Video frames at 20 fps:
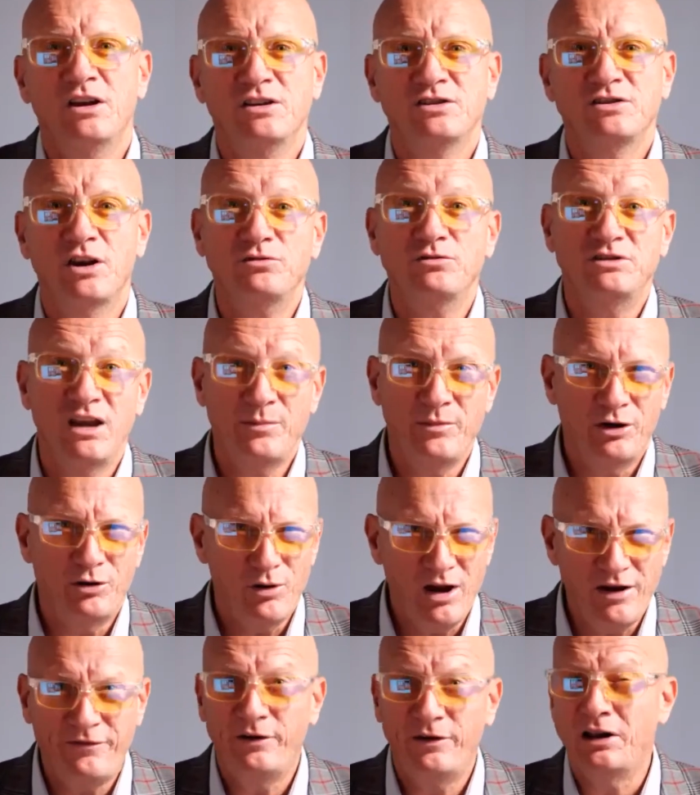So
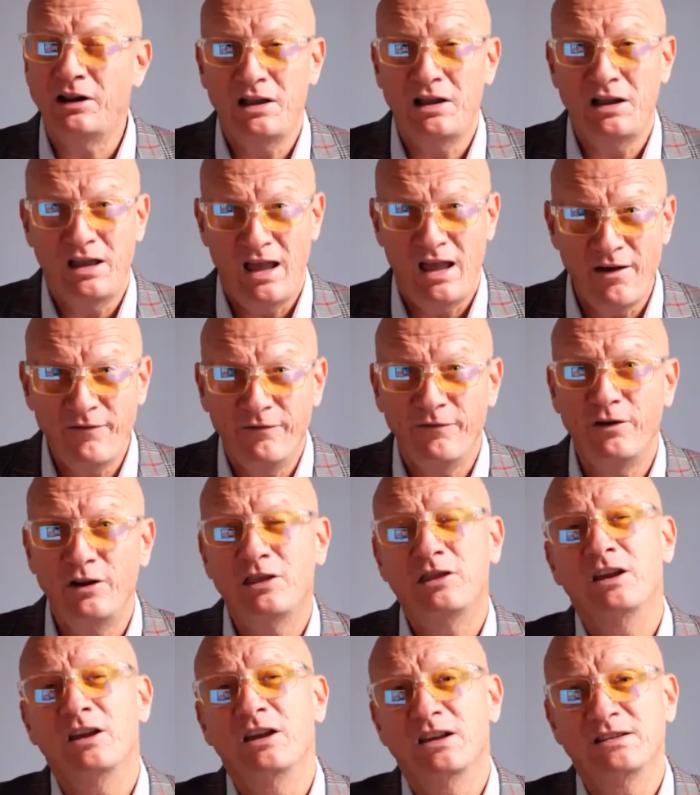demographically,
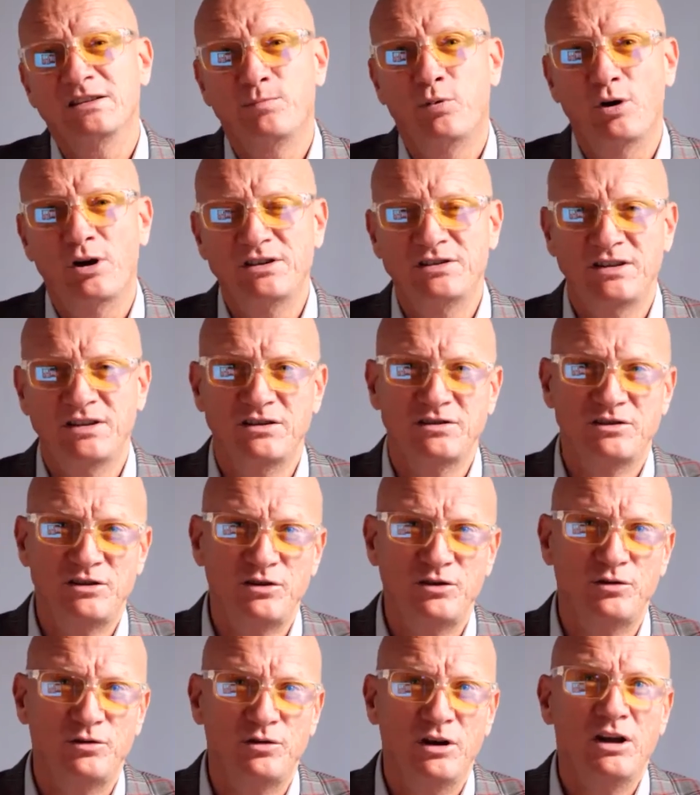everything is pointing
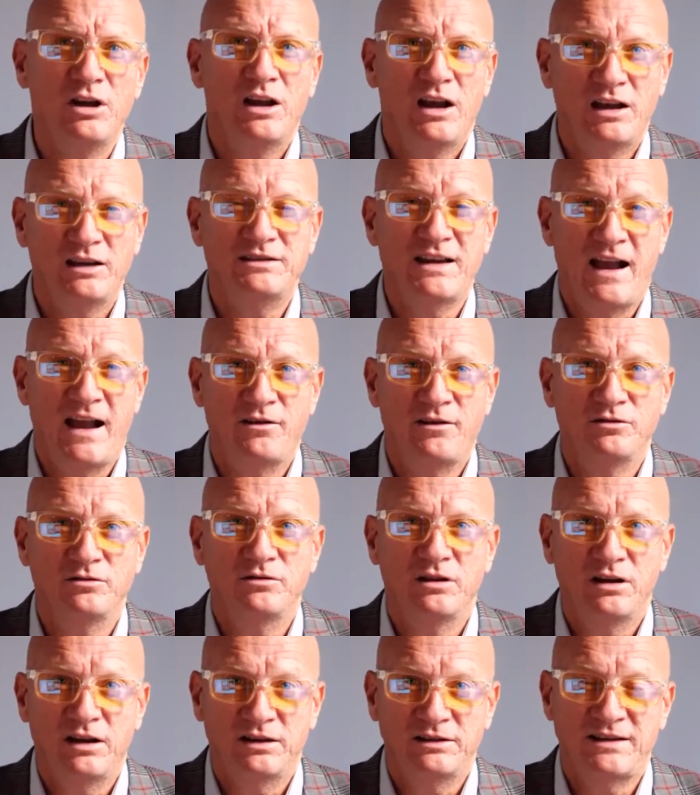to a
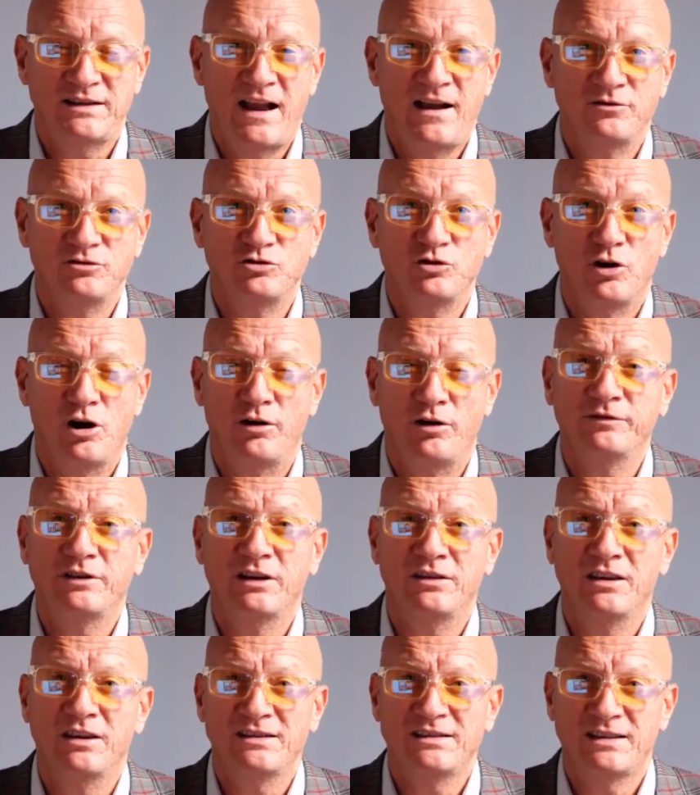downdraft.
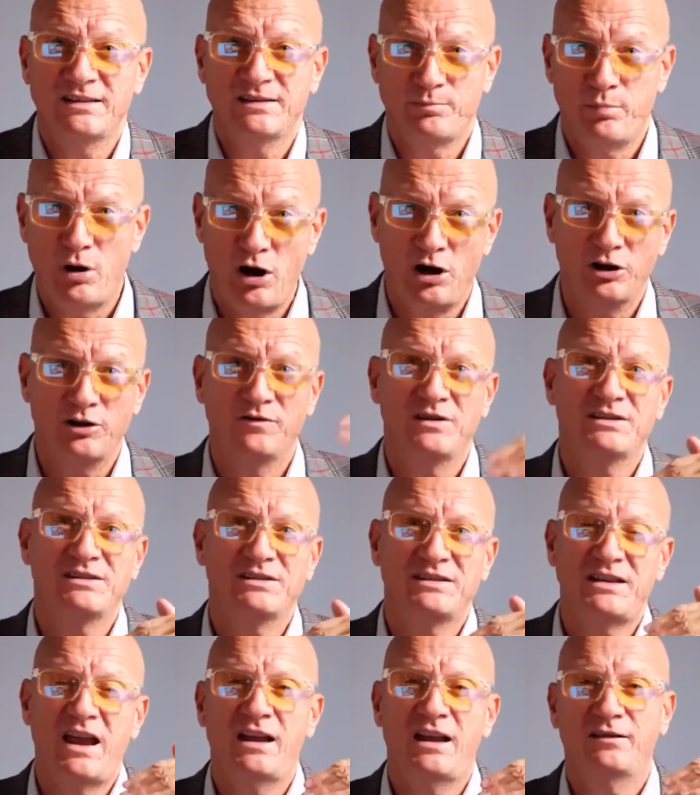And this is part of the
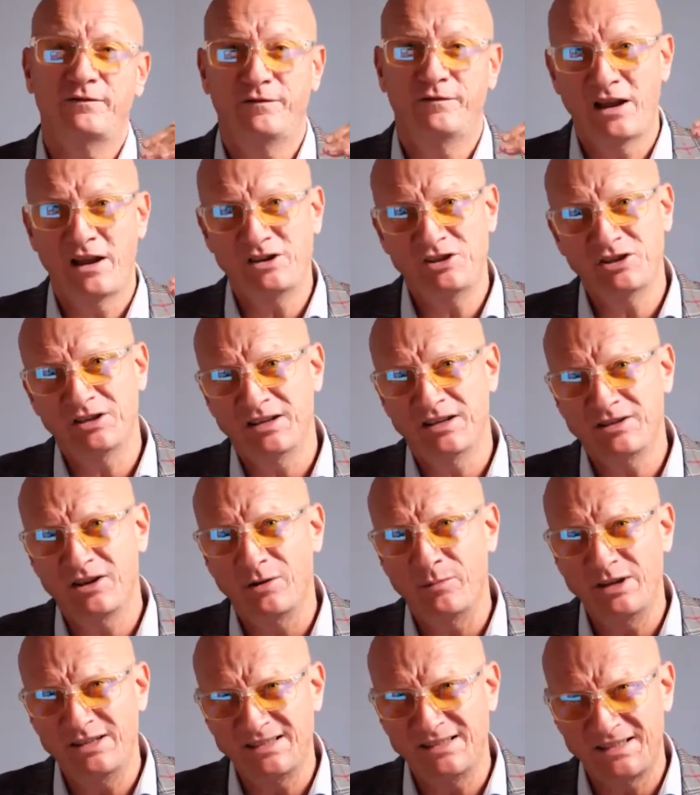stagflation. It's
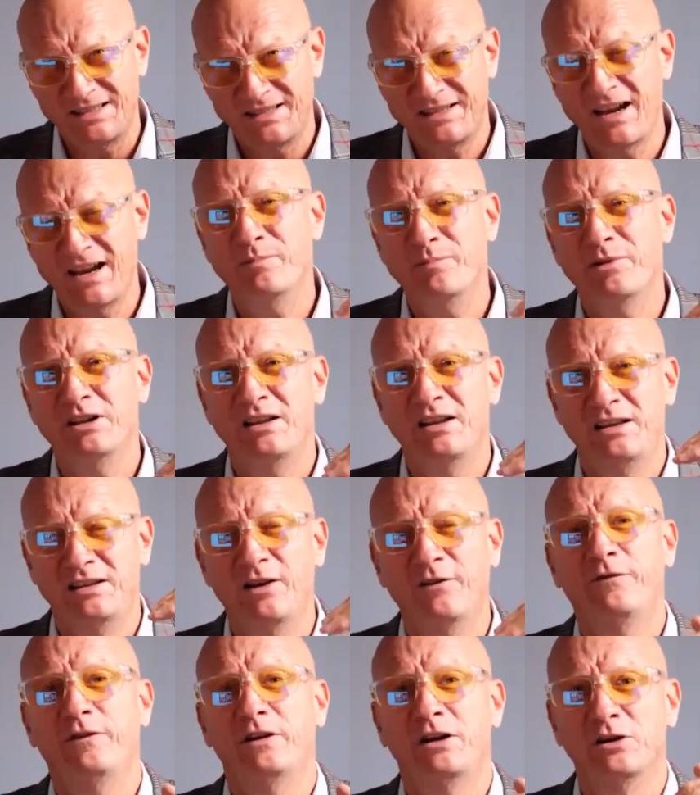going to be stubbornly
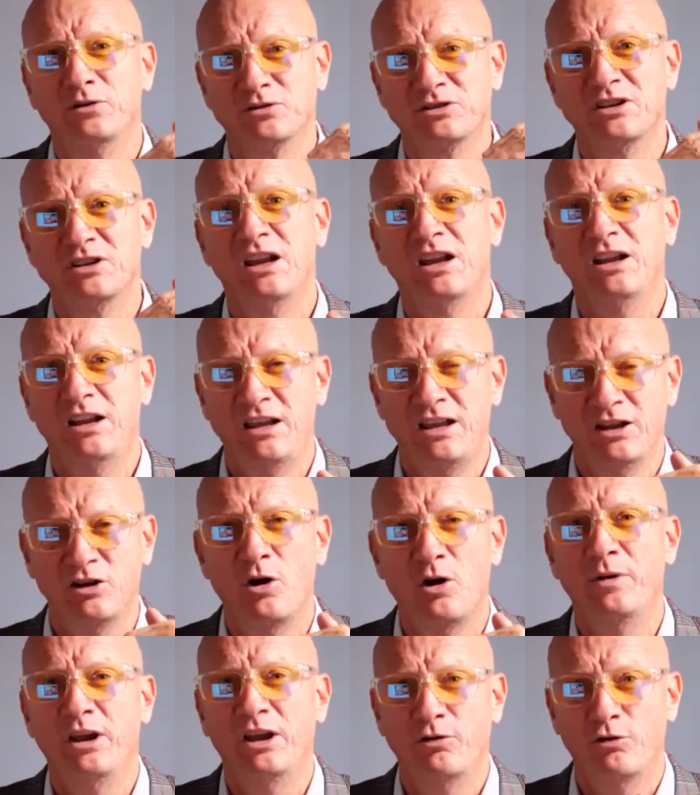difficult to get
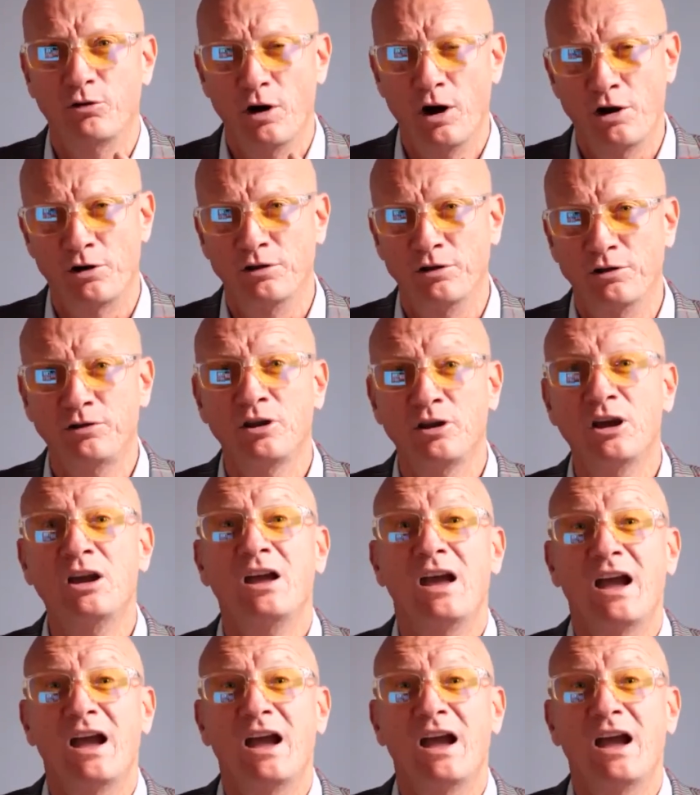economic growth,